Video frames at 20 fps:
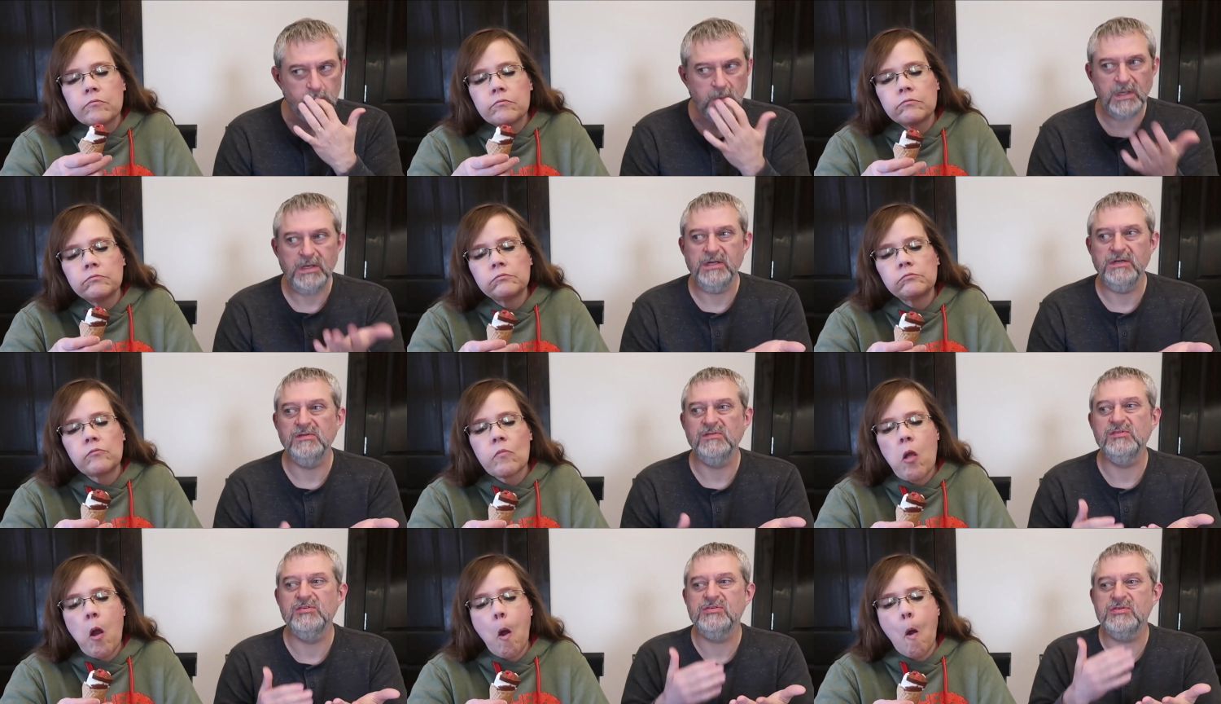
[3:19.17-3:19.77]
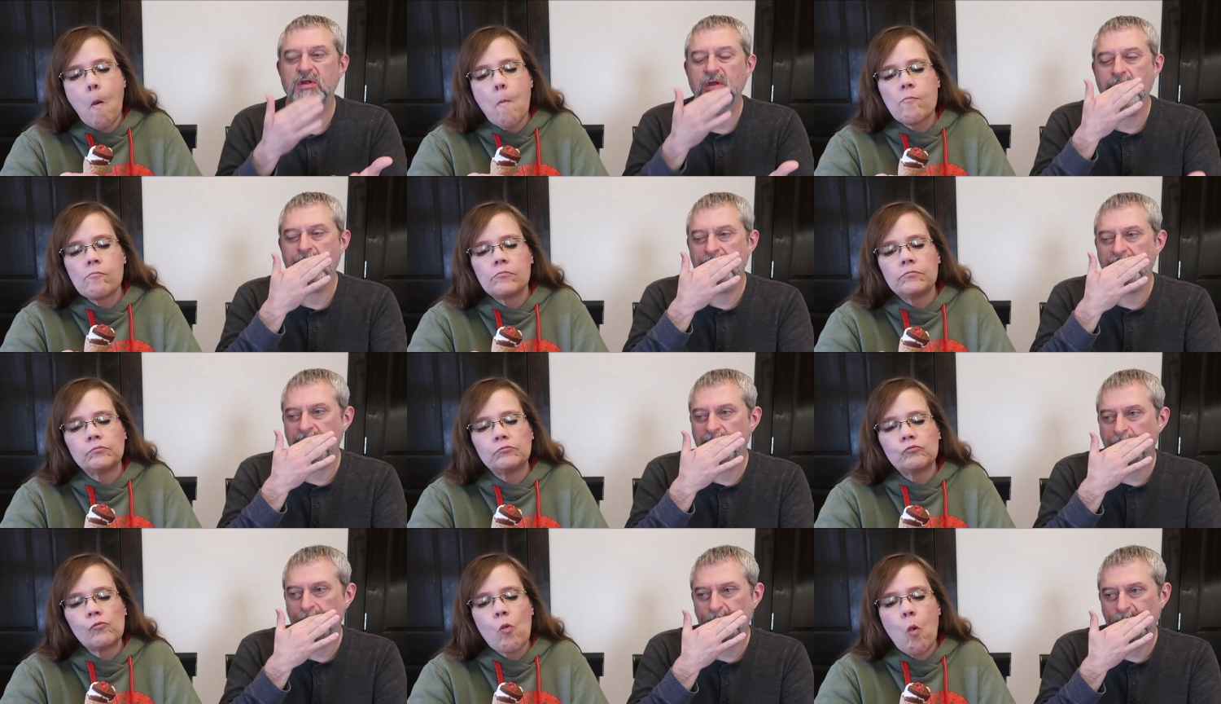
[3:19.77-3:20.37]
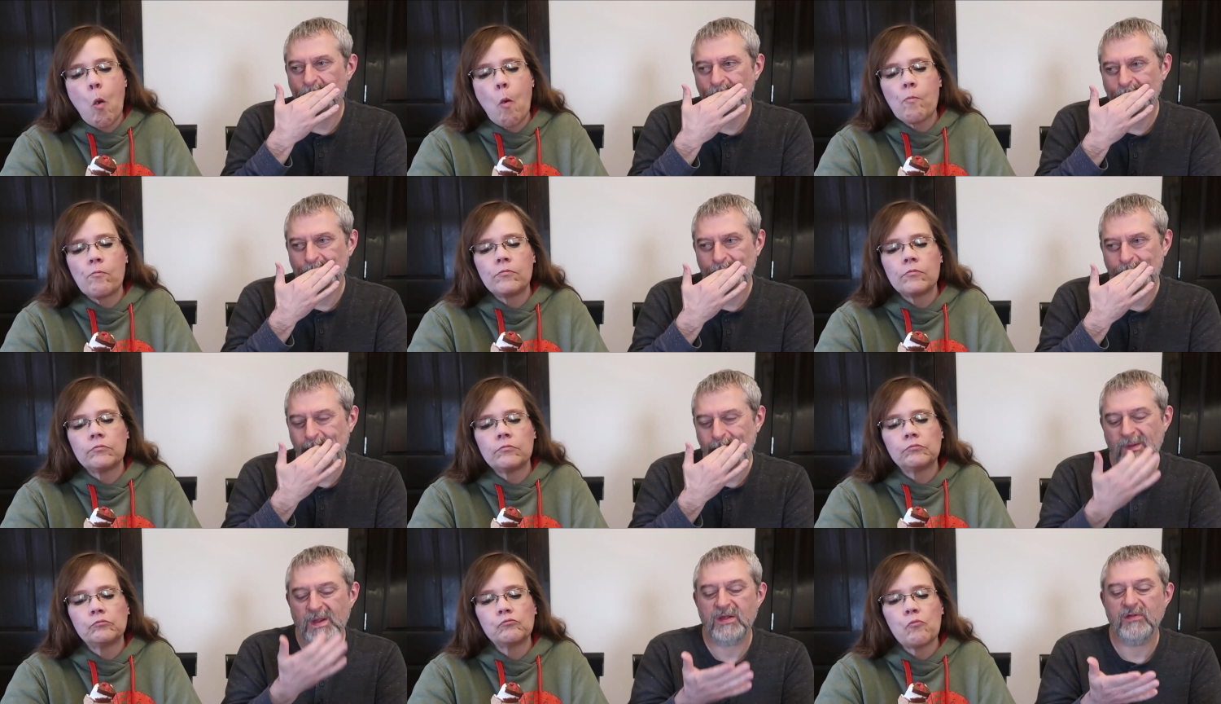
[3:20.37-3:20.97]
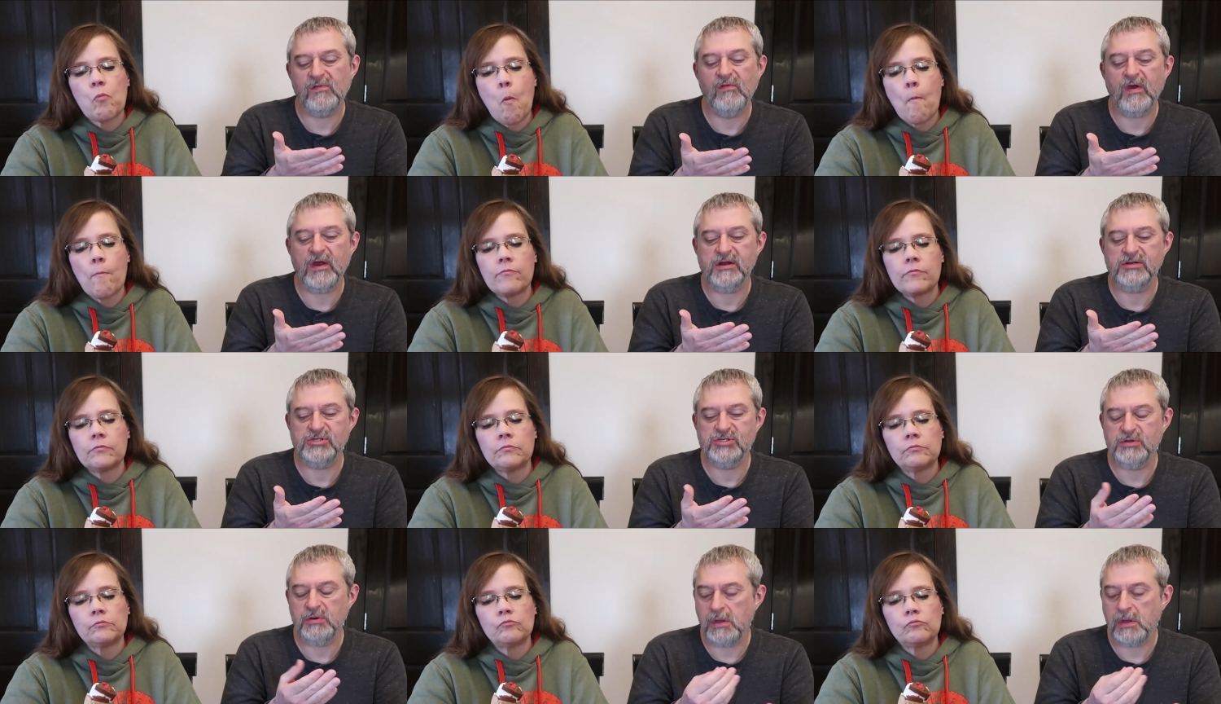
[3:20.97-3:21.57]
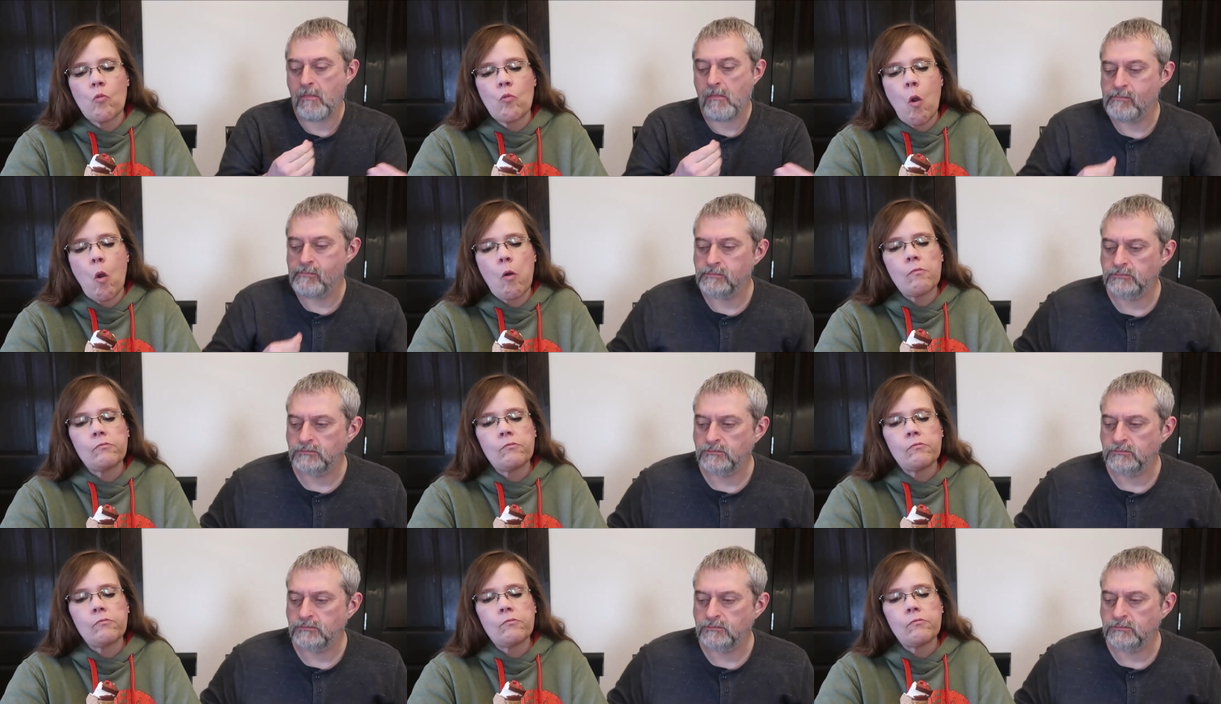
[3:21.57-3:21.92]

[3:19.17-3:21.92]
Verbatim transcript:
Speaker 1: It is a cone. It's very chewy.